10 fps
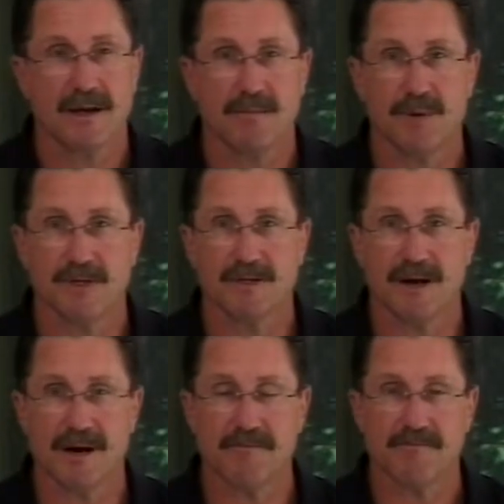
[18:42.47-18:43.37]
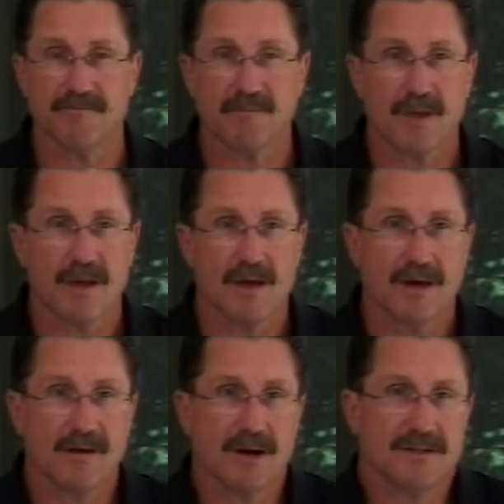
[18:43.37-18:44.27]
But um, you
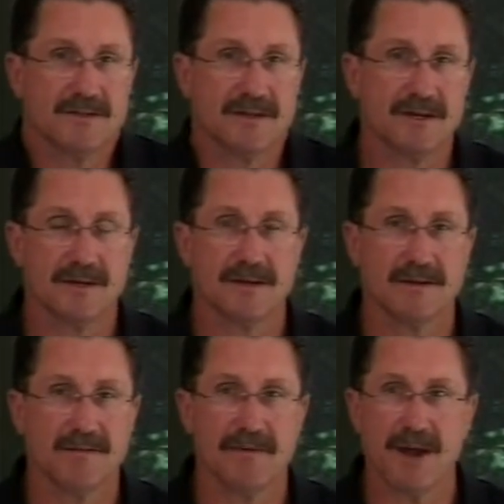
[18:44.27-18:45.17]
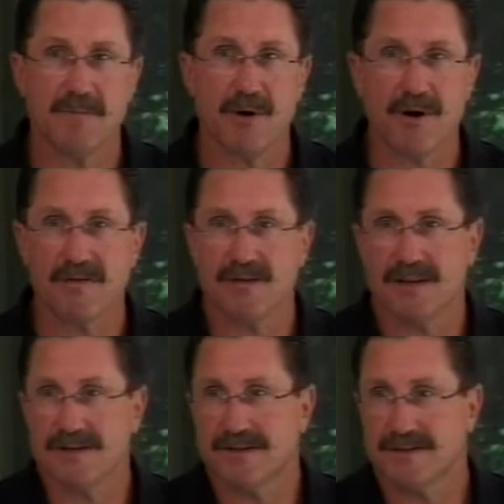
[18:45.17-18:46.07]
know, it's uh, the fame part of it.
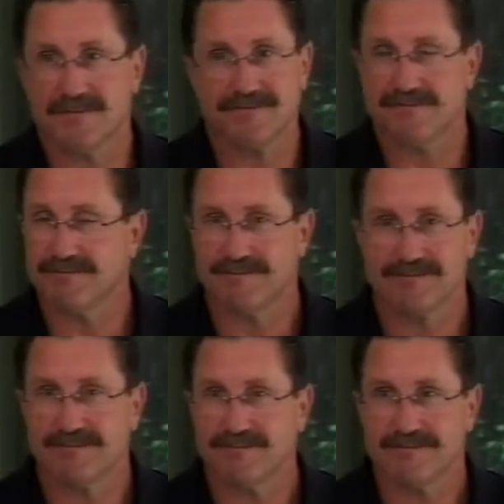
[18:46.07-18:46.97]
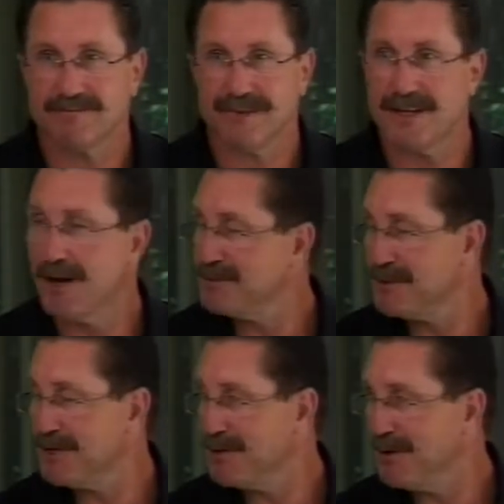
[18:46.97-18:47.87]
It's it comes and
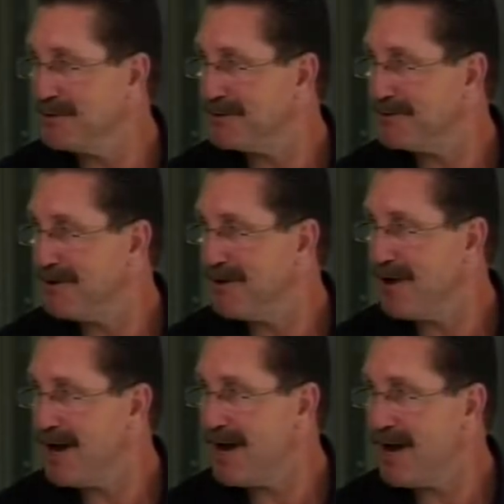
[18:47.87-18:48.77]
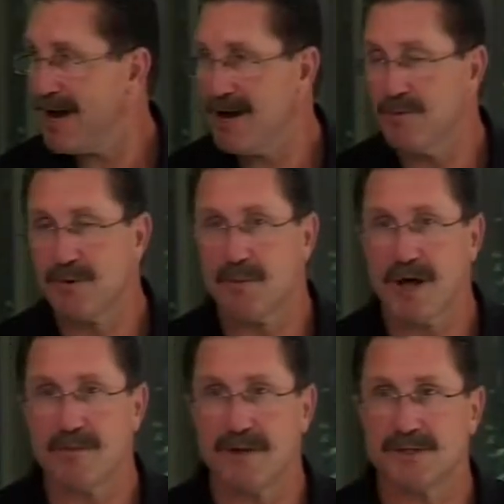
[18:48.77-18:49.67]
it goes. You know, I, I would rather
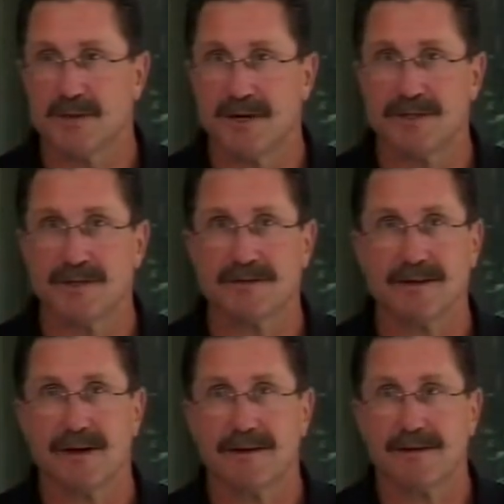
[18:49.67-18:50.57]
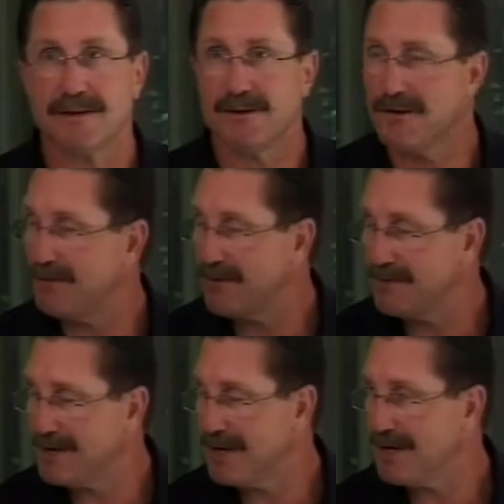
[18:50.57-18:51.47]
be treated just like you know your
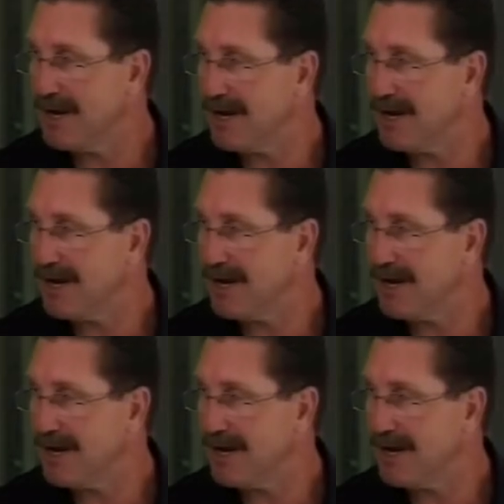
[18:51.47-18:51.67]
everyday guy.